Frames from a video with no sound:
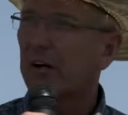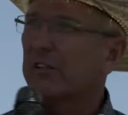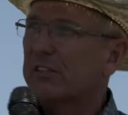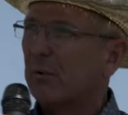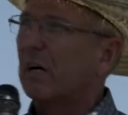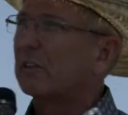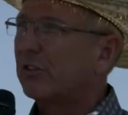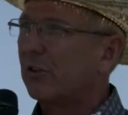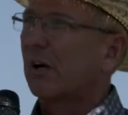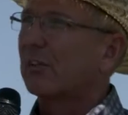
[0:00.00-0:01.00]
here because he
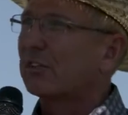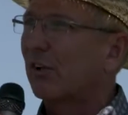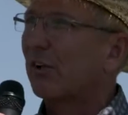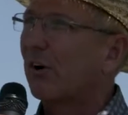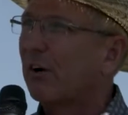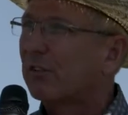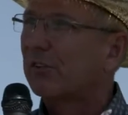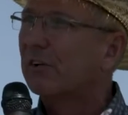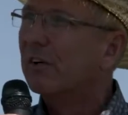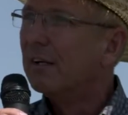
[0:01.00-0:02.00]
wants you guys to learn.
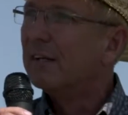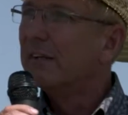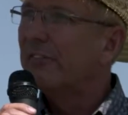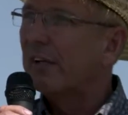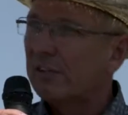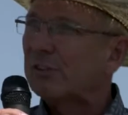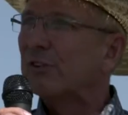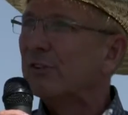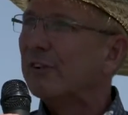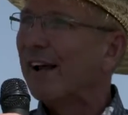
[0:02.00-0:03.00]
So if he gets
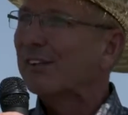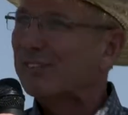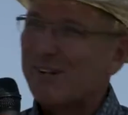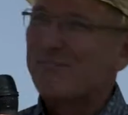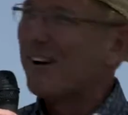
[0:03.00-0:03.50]
too nasty, I